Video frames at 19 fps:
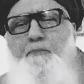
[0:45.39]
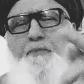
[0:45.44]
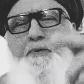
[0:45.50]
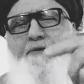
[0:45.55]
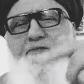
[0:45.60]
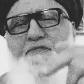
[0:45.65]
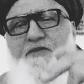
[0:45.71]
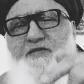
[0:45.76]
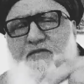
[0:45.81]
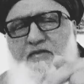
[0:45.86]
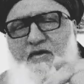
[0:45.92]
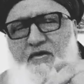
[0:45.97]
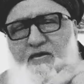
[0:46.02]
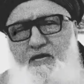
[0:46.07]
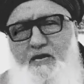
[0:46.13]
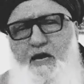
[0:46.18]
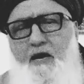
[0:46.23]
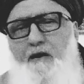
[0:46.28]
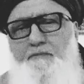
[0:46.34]
Prophet
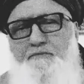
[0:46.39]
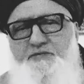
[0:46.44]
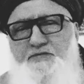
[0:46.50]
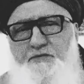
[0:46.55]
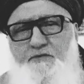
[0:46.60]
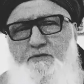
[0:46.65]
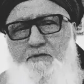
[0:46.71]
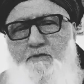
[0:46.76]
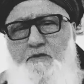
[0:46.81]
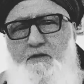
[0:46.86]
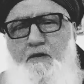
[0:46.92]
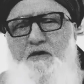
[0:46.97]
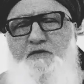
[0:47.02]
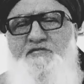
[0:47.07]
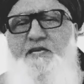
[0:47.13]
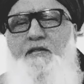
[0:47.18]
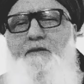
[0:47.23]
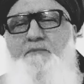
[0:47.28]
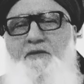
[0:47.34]
can come
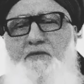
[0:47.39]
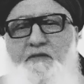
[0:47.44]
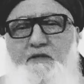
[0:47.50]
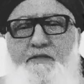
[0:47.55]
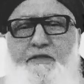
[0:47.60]
into